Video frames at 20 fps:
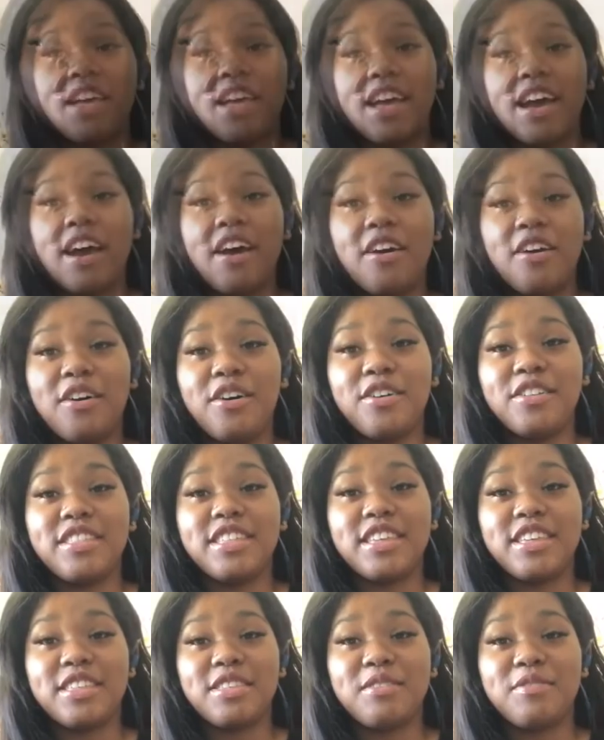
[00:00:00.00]
How all
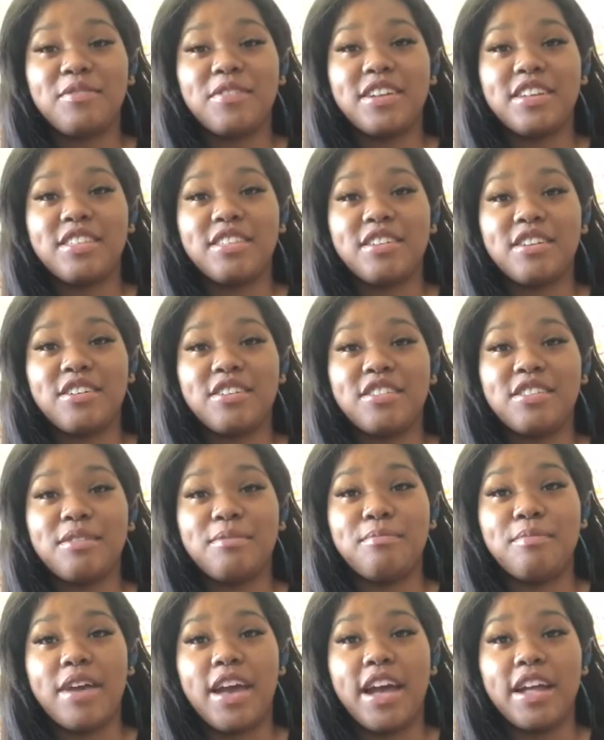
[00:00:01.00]
this research
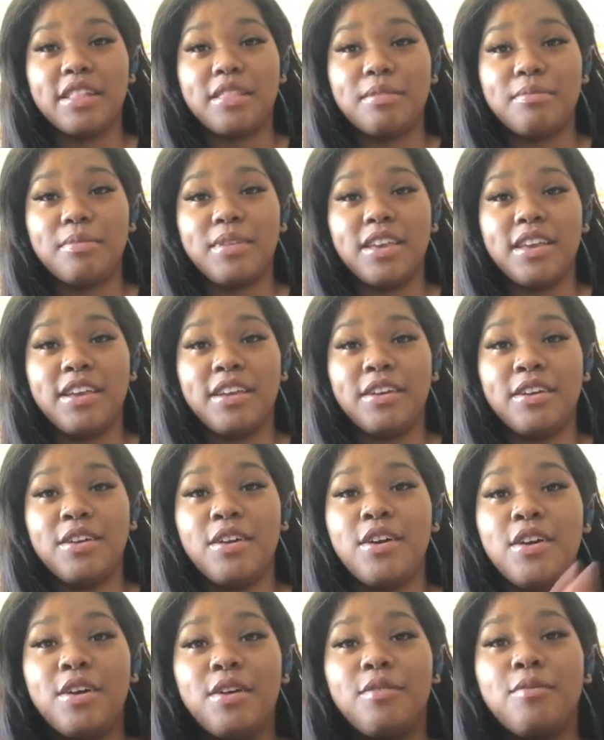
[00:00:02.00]
impacts me
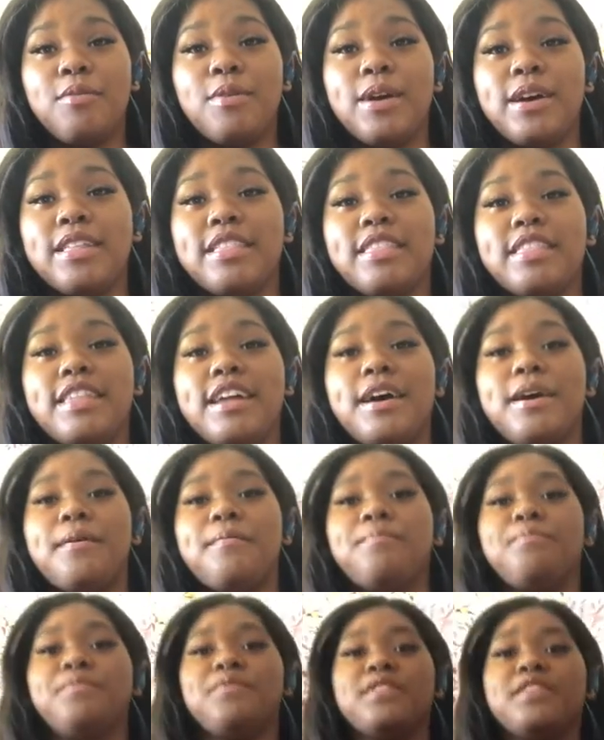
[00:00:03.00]
was
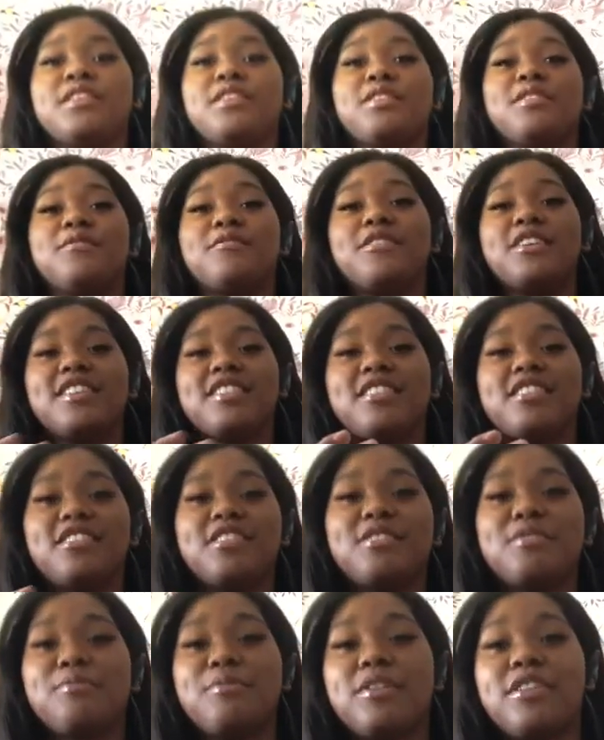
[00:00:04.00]
that this
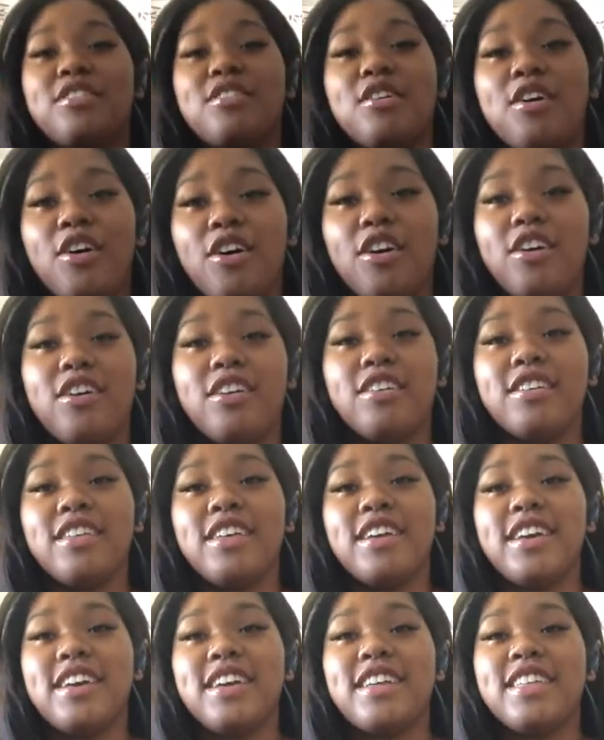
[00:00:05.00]
research brings all
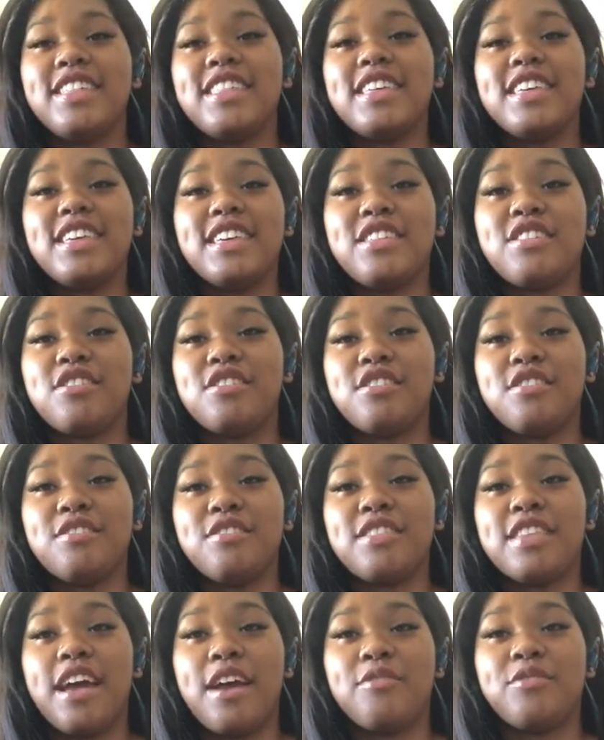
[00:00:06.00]
the
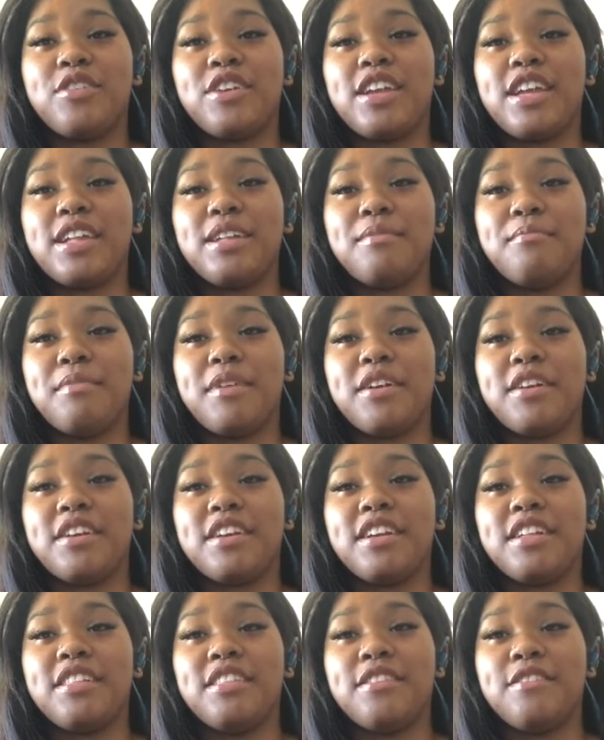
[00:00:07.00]
issues African
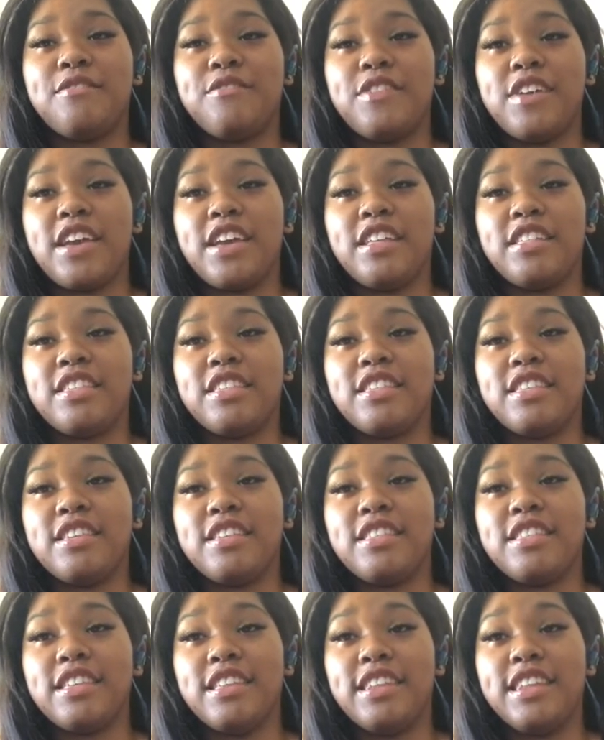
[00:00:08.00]
Americans face
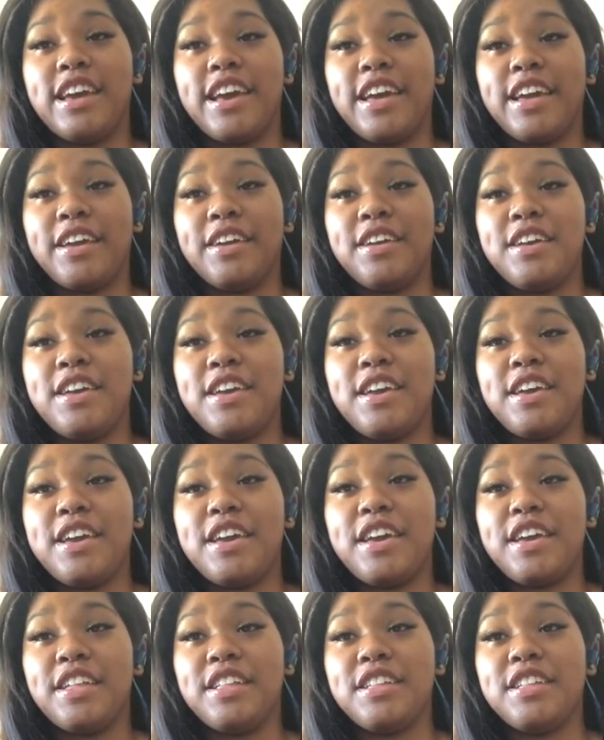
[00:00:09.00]
to light
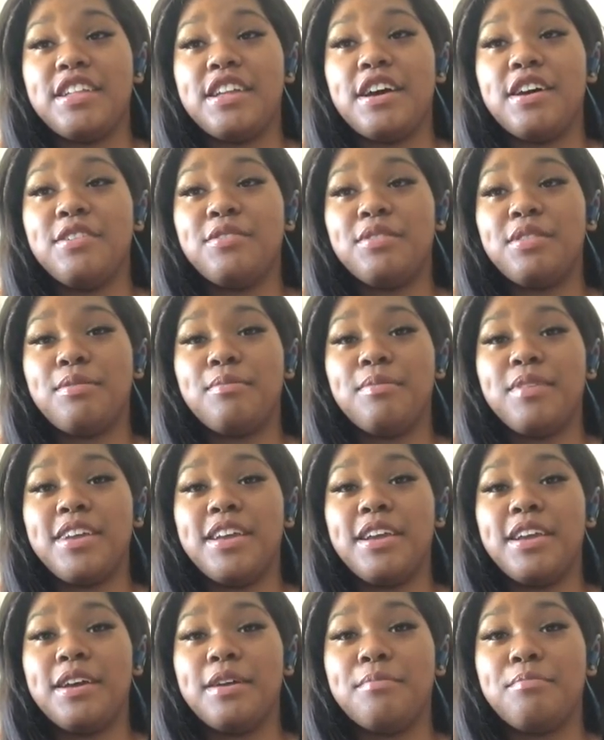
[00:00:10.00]
and helps
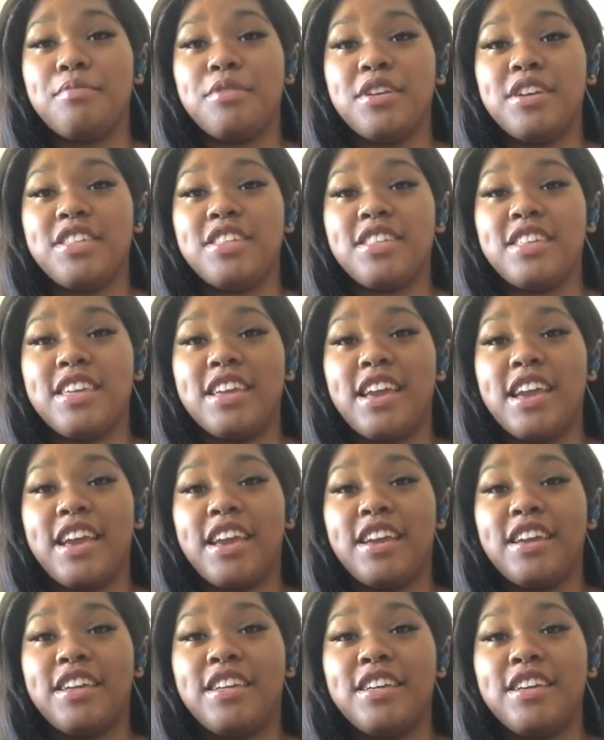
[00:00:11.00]
me
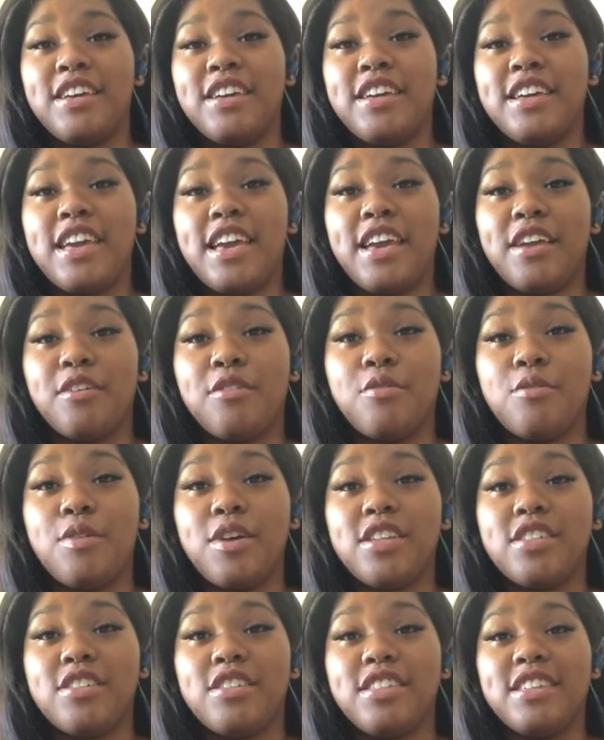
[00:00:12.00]
appreciate and
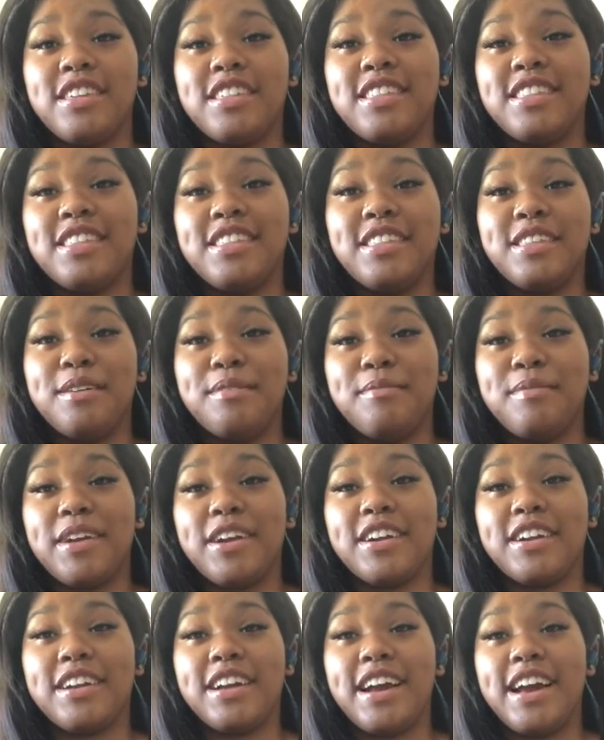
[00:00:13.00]
question the
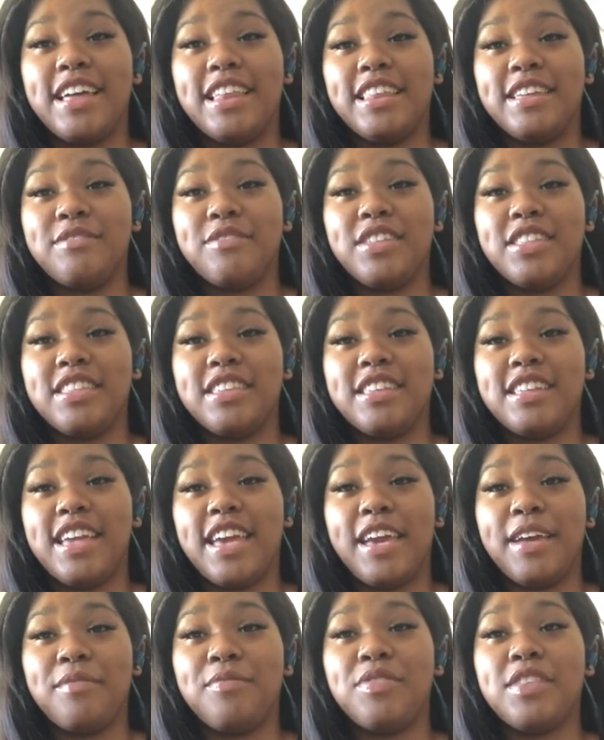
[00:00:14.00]
America I live in
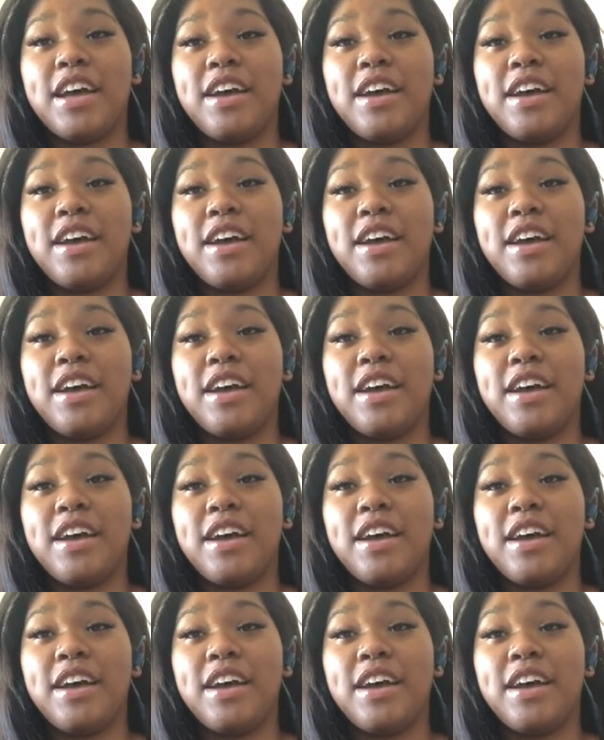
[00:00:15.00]
today.